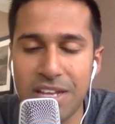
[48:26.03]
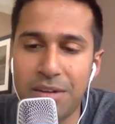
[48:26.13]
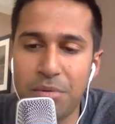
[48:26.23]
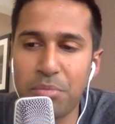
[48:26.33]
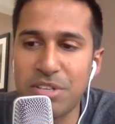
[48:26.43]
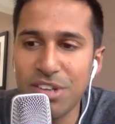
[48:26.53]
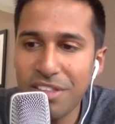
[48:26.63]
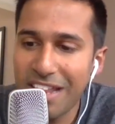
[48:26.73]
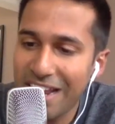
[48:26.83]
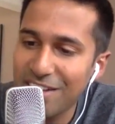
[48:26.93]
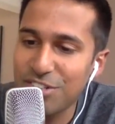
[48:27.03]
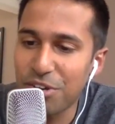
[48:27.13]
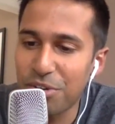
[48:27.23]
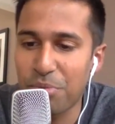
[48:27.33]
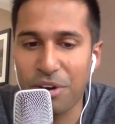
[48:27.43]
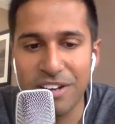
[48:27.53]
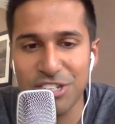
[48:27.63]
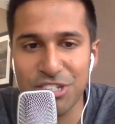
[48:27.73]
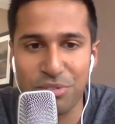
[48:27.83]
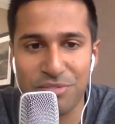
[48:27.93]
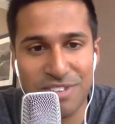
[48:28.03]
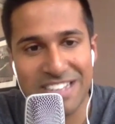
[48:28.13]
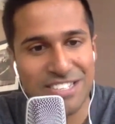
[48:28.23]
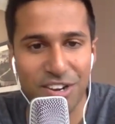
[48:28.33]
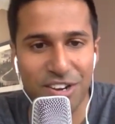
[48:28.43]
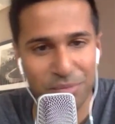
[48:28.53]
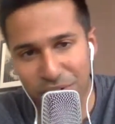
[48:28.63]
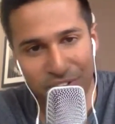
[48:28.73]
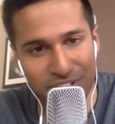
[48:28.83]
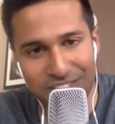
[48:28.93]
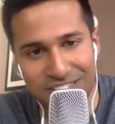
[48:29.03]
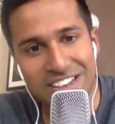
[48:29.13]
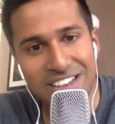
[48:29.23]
And then when we saw that anecdote where he just sort of takes on one of his,